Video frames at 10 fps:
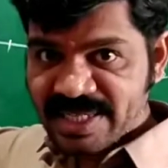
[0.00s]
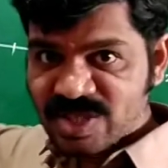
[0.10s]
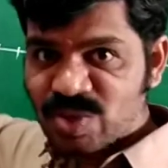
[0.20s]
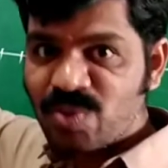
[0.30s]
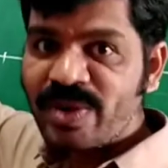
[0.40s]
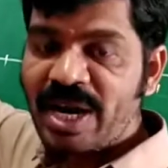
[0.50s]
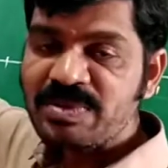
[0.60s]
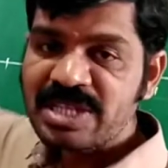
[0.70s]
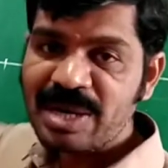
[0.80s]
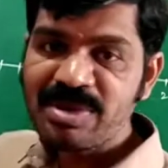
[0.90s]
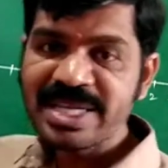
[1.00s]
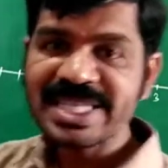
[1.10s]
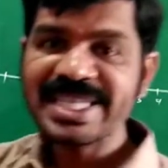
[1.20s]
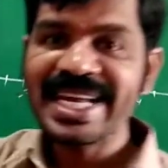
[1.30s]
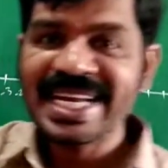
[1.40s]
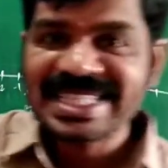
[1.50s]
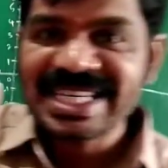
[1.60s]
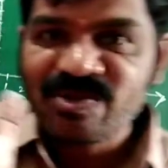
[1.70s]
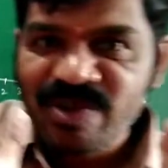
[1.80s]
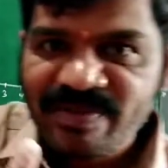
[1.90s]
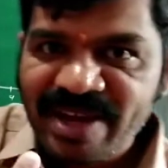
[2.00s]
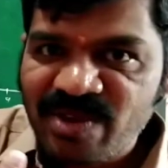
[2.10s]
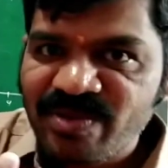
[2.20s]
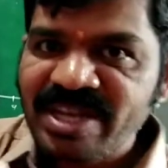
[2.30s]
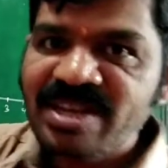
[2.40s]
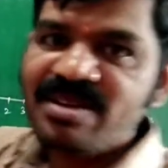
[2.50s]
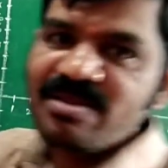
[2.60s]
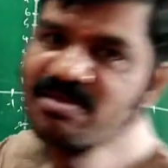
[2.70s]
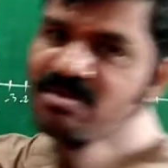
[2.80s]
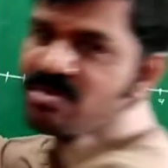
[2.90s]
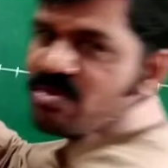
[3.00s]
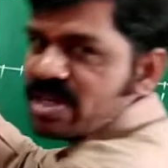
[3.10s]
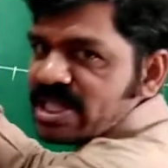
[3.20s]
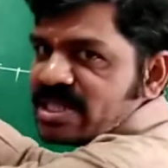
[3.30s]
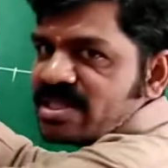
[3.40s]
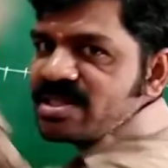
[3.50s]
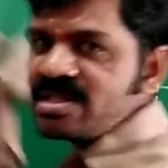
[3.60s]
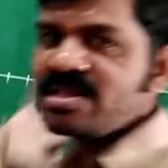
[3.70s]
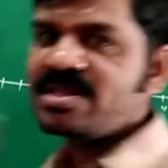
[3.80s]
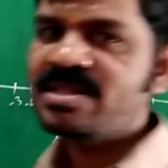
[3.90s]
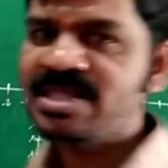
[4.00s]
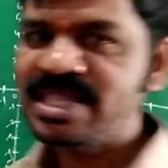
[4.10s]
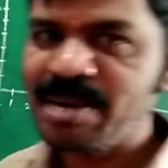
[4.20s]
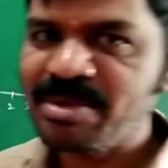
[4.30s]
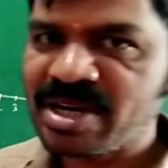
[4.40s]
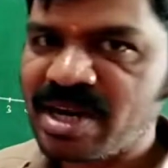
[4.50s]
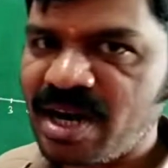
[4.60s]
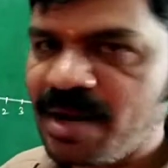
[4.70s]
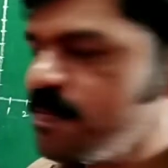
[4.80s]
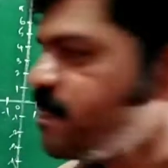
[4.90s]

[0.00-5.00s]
So we have tabulated x and y value in one tabular column.